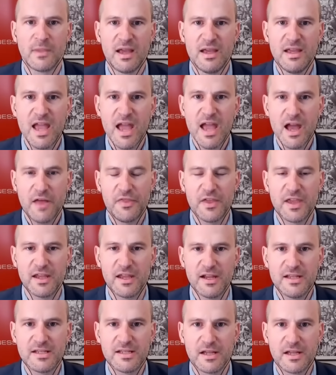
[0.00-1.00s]
Yeah, I think
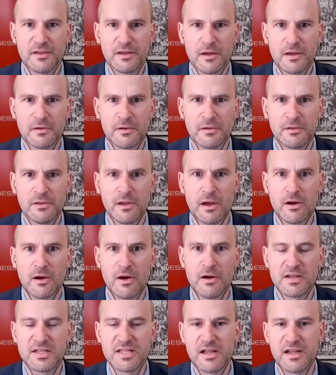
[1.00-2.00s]
it is.
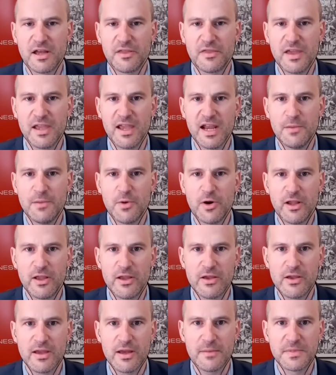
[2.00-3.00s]
Honestly, I think anybody
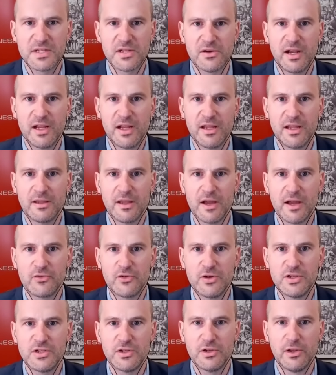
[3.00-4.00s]
who comes to any
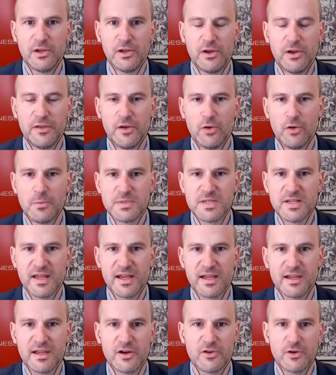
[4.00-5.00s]
country should learn the norms of
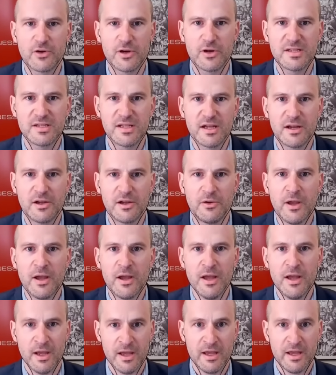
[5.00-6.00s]
that country. So
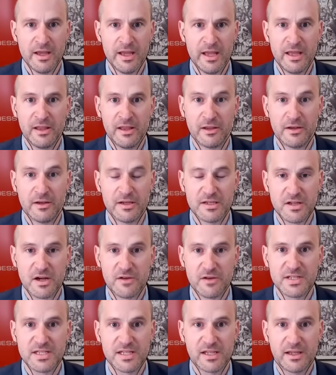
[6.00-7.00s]
England is
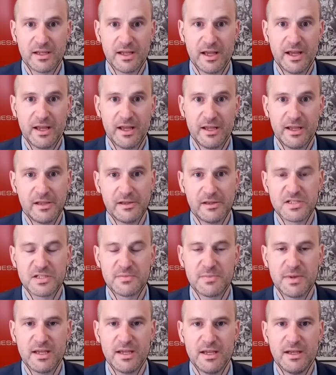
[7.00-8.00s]
obviously a
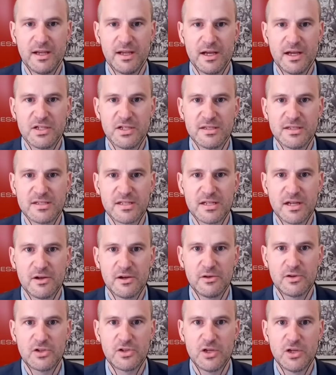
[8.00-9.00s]
English-speaking nation,
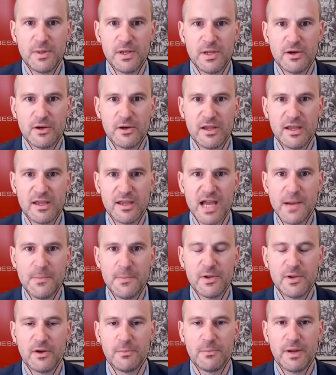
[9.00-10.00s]
so it should be
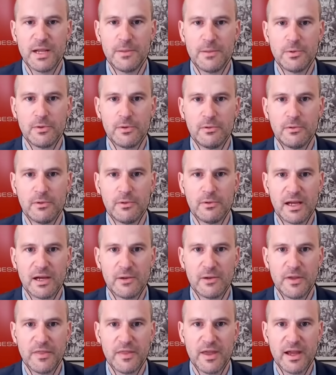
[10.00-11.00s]
incumbent on people
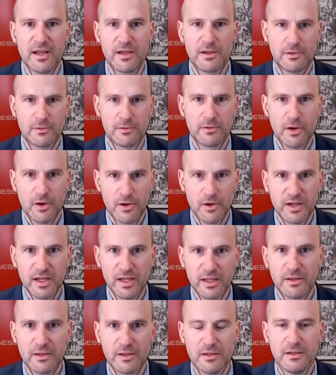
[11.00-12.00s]
when they go to
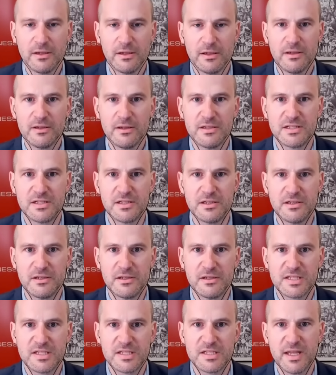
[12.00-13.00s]
England
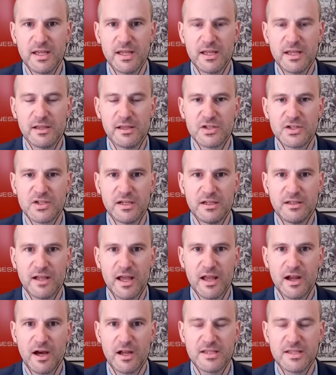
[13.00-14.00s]
to speak English.
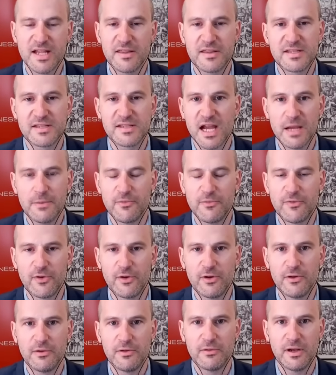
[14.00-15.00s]
And I'd say the same
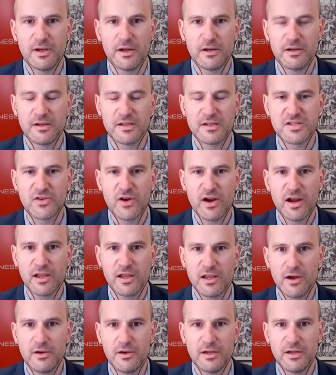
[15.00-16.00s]
for an
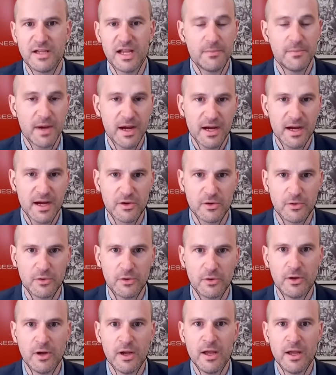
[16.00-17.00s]
Australian going to Denmark
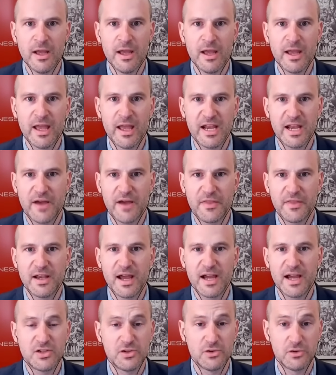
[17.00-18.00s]
or any other
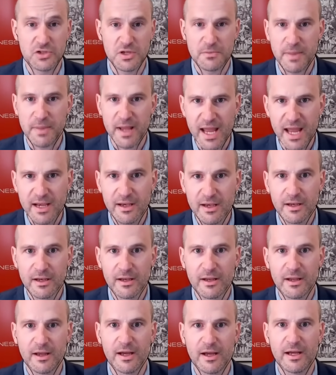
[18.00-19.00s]
nation or Japan.
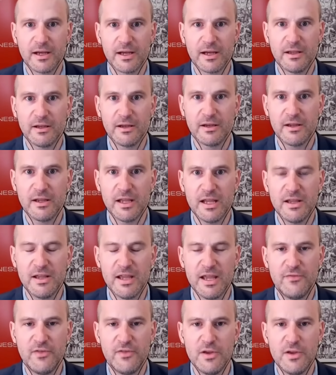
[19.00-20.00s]

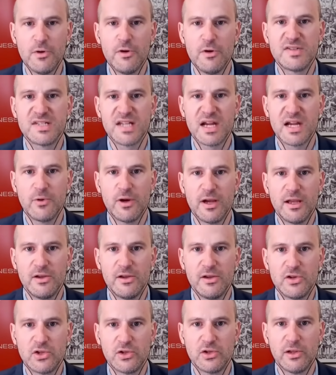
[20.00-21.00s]
If you move somewhere,
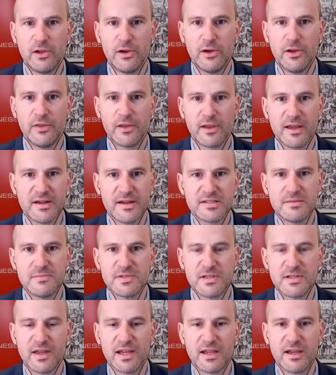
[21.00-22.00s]
you should learn the
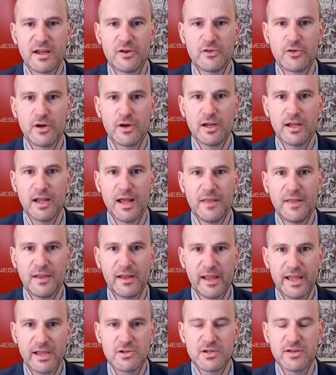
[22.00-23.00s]
customs of that country and the
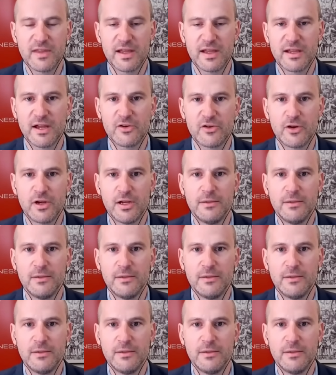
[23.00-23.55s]
language of that country.